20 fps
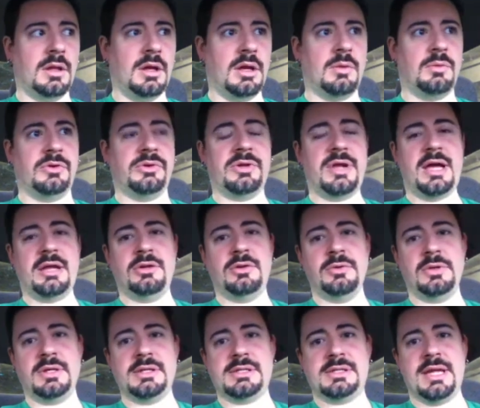I was not
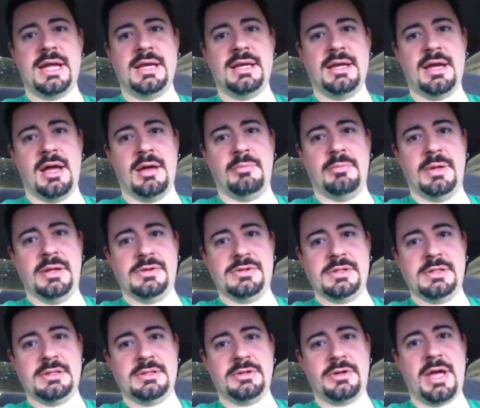doing standing up
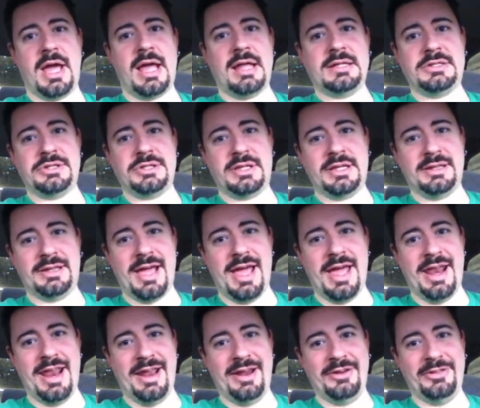business, okay? Let's just get
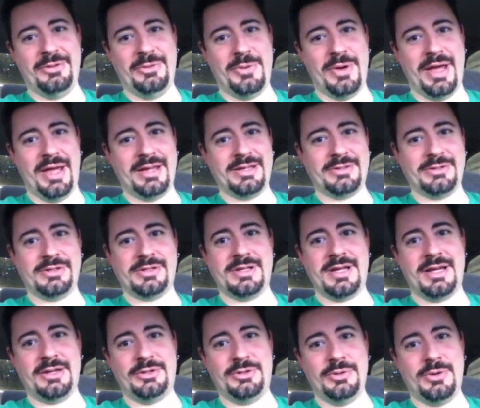that out of the way so it's
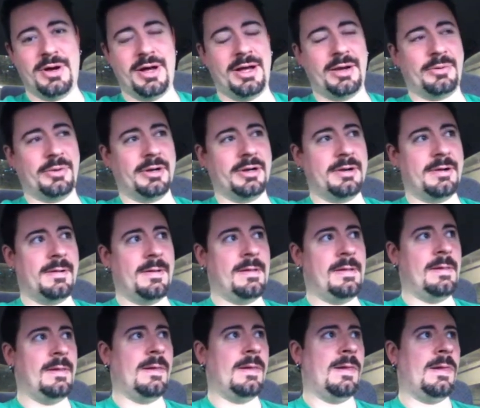not too awkward.
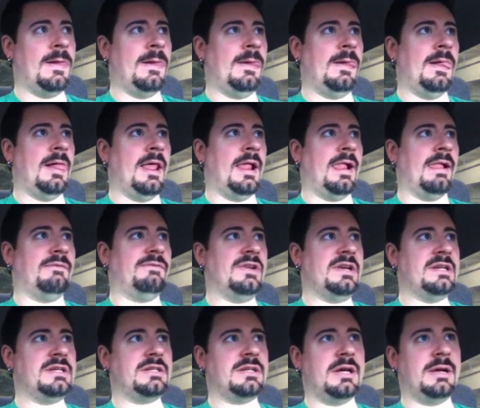I
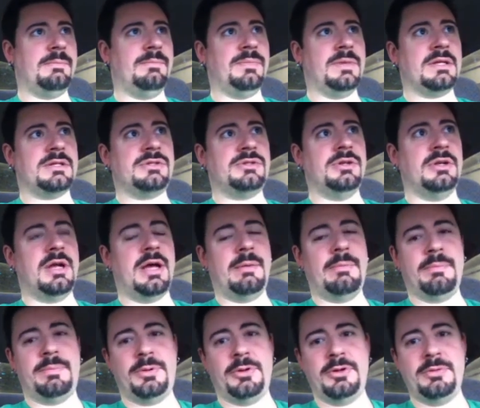finished up, stood up,
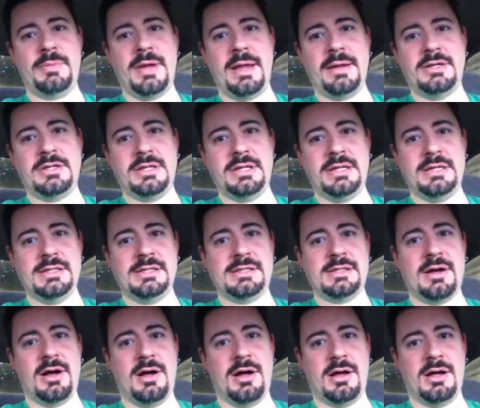pulled my jeans
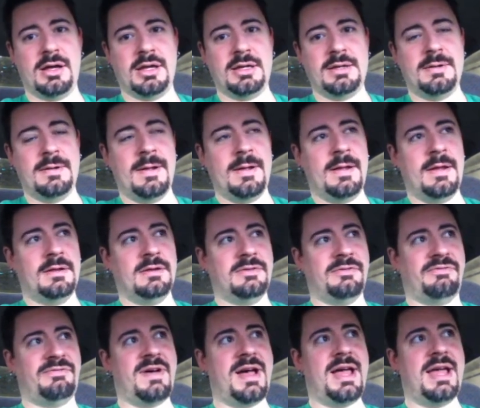on to
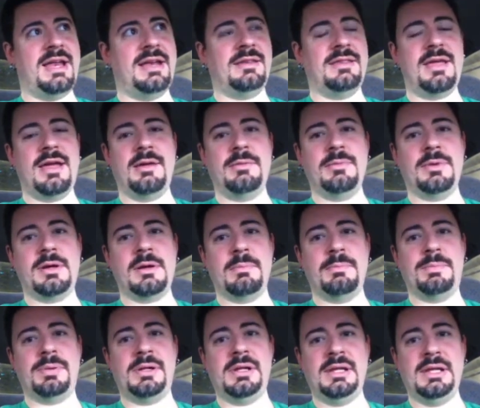find them
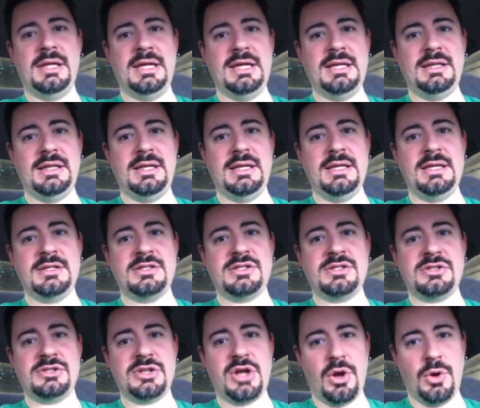completely
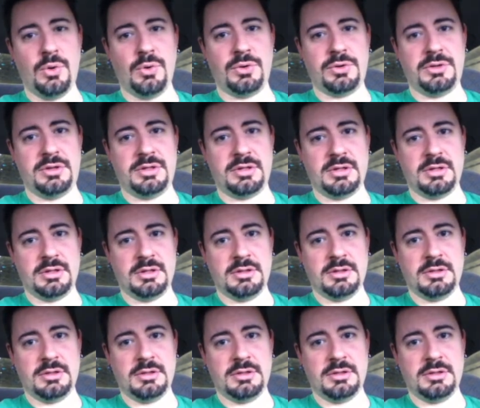soaked.